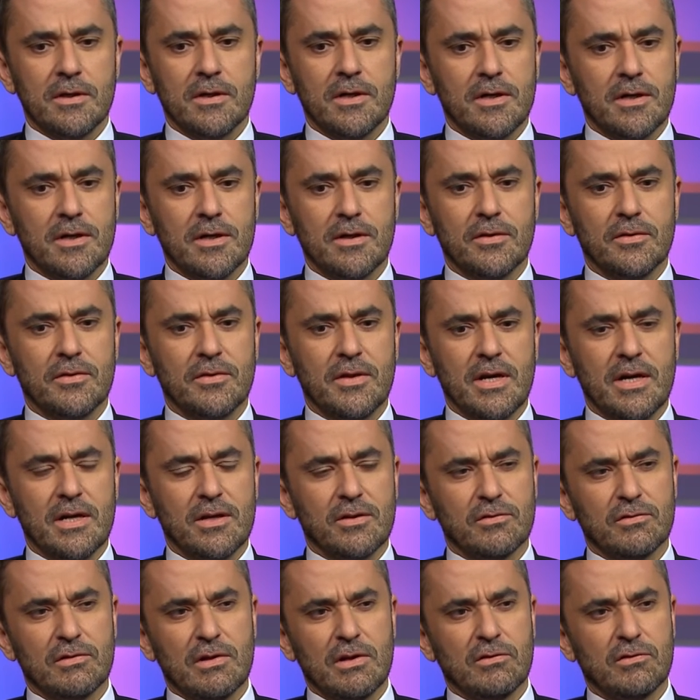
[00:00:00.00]
They
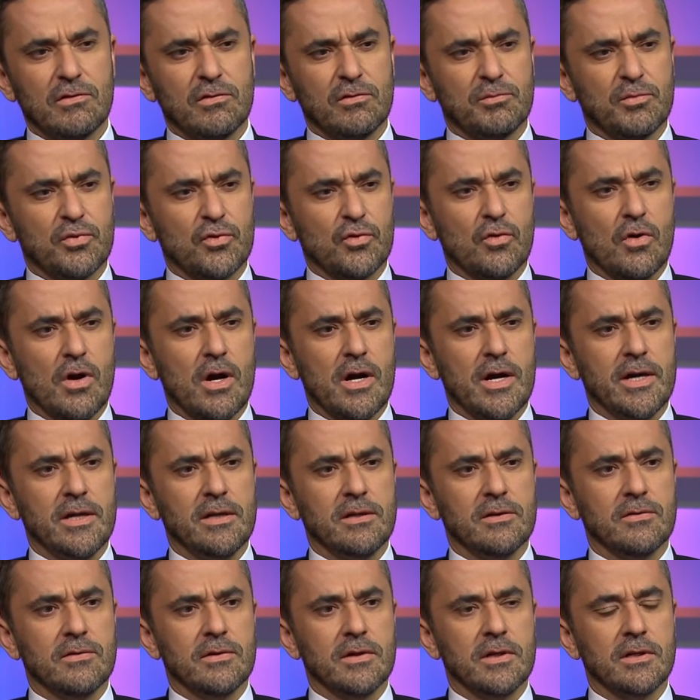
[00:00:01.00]
had a sense of
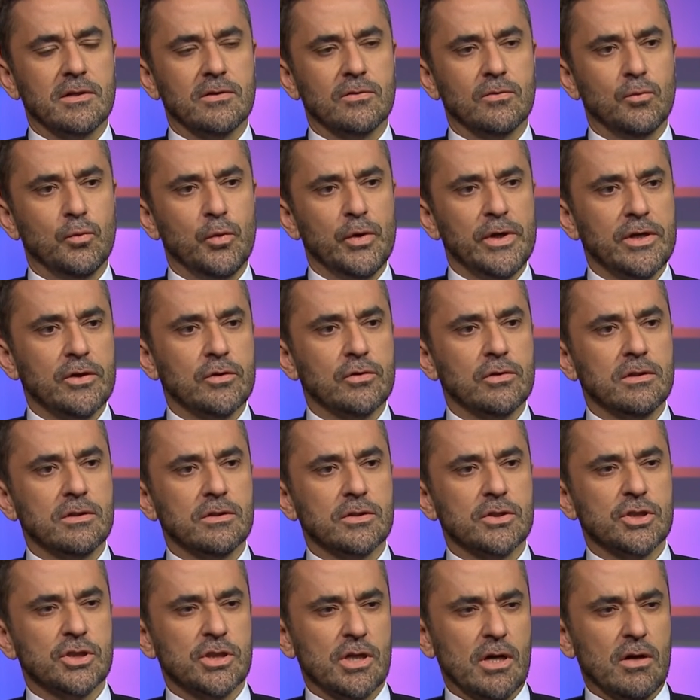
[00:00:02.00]
pride that we
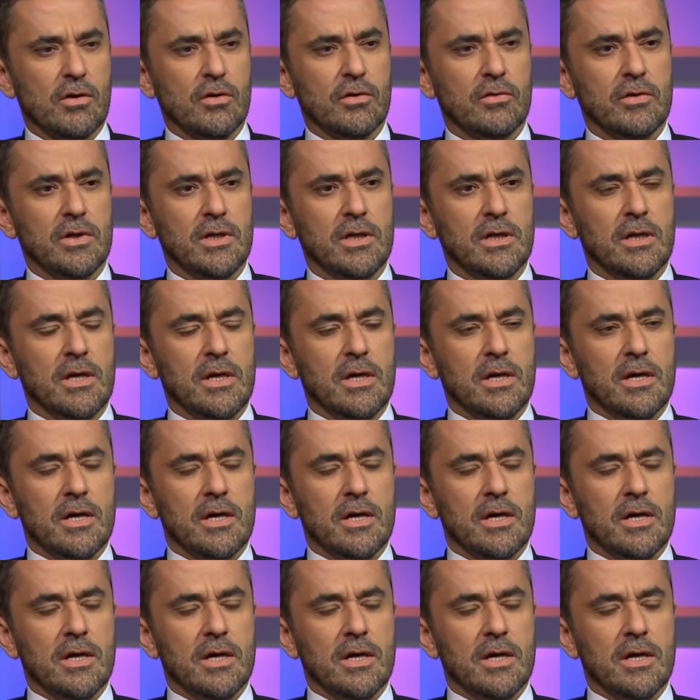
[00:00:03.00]
couldn't share in.